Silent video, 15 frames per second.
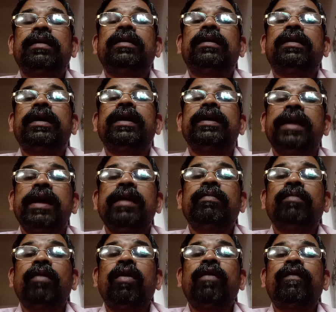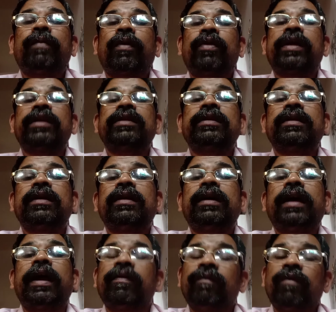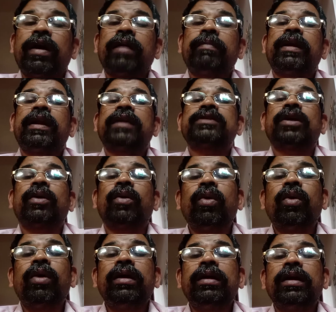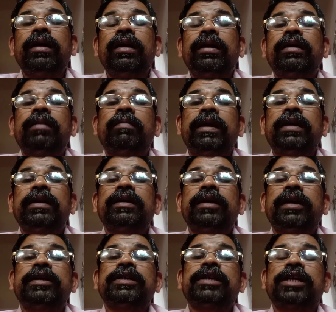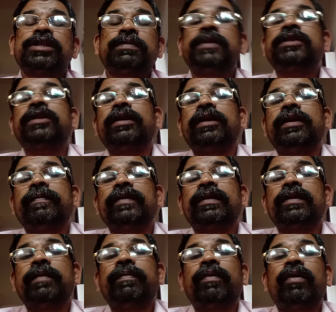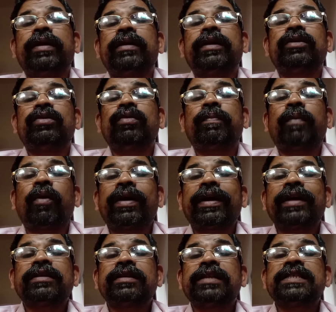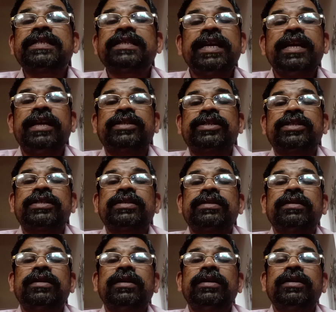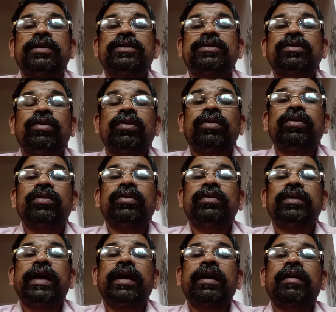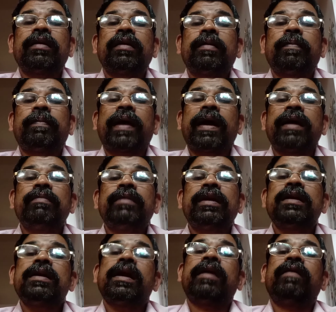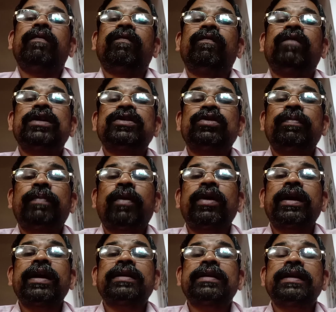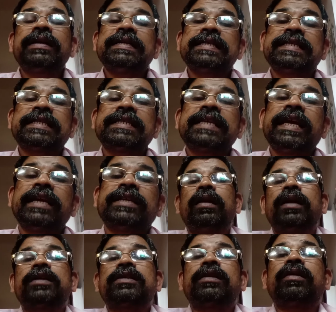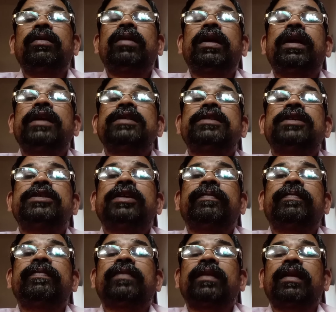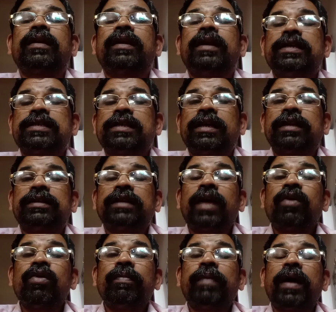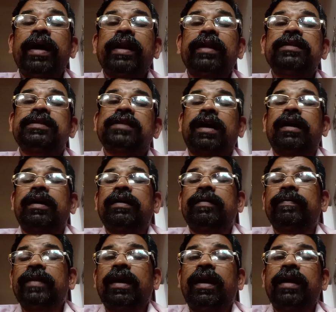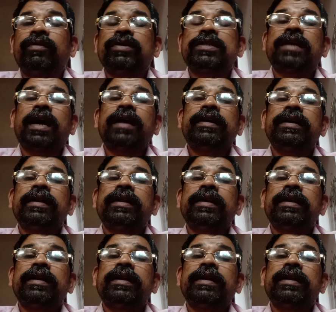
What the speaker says: aim of protecting the environment as a whole, but especially they pointed to protect the seeds. So their primary aim was to protect the seeds. Next organization is Tarun Bharat Sangh. It was started in